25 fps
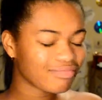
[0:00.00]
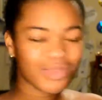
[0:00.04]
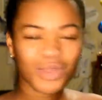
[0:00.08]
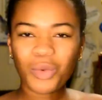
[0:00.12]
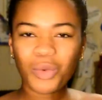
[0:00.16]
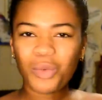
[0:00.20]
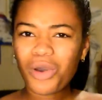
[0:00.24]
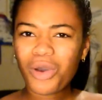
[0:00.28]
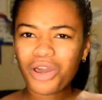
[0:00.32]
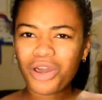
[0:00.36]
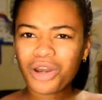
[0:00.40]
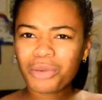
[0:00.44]

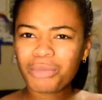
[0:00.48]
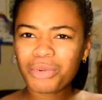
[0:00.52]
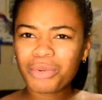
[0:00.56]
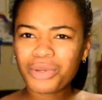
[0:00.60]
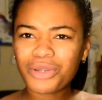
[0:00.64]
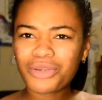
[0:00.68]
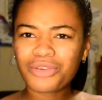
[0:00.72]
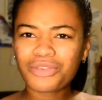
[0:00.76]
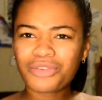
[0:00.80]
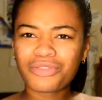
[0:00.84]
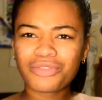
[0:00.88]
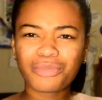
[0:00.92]

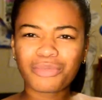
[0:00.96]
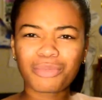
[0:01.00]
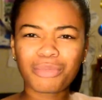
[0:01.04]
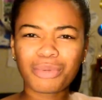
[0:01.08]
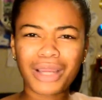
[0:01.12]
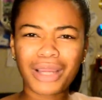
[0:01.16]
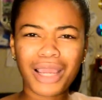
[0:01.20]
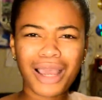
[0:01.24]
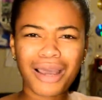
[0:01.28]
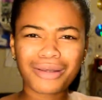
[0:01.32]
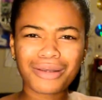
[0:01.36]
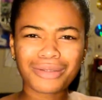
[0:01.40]
waterproof
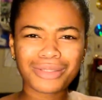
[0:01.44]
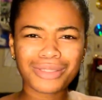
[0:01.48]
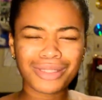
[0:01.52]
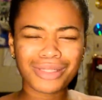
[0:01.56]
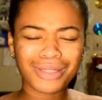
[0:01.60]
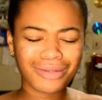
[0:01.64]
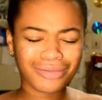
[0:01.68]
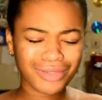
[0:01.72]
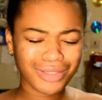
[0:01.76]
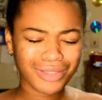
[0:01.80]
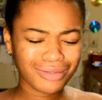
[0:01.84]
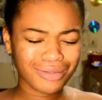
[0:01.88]
brow
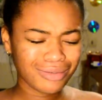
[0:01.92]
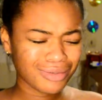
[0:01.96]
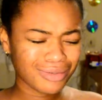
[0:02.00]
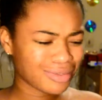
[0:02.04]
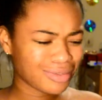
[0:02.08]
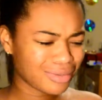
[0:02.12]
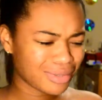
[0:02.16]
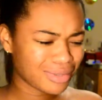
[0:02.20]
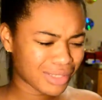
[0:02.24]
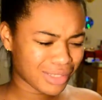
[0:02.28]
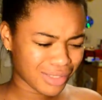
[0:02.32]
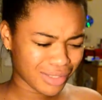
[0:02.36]
stuff. I don't know
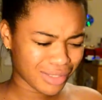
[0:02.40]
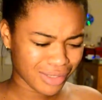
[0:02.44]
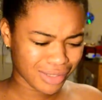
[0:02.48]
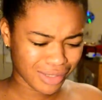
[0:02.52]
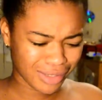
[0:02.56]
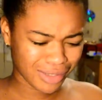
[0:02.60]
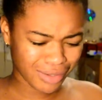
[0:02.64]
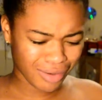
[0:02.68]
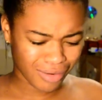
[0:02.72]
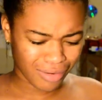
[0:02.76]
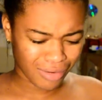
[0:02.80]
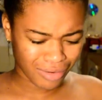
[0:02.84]
what this is
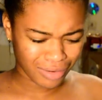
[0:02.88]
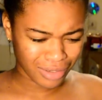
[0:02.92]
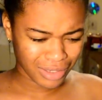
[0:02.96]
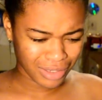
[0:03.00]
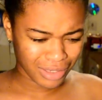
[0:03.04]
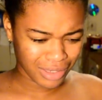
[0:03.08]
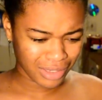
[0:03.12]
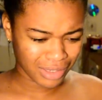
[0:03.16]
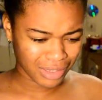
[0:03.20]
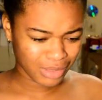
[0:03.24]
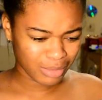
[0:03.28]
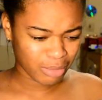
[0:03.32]
called
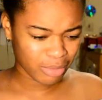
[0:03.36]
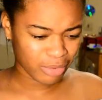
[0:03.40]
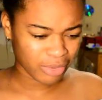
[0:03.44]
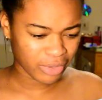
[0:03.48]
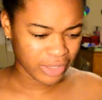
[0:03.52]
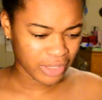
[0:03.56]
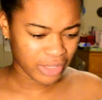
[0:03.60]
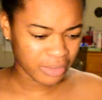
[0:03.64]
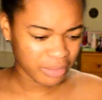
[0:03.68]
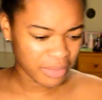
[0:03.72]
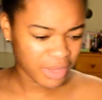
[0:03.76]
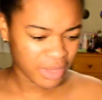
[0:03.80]
at this
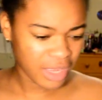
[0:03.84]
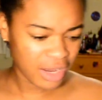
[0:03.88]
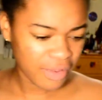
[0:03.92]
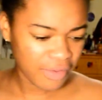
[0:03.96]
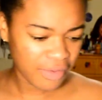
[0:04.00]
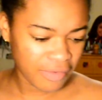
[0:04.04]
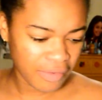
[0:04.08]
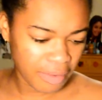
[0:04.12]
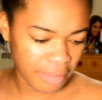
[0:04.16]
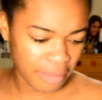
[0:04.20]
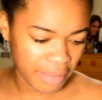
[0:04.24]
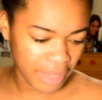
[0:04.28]
point. I'm kind
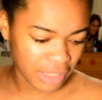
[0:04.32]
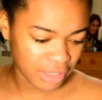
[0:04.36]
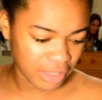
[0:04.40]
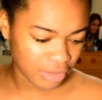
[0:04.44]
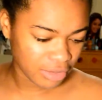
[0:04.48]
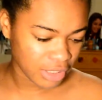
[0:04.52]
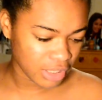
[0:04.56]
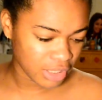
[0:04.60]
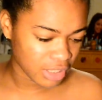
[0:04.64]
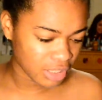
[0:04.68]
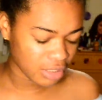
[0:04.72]
of a mess right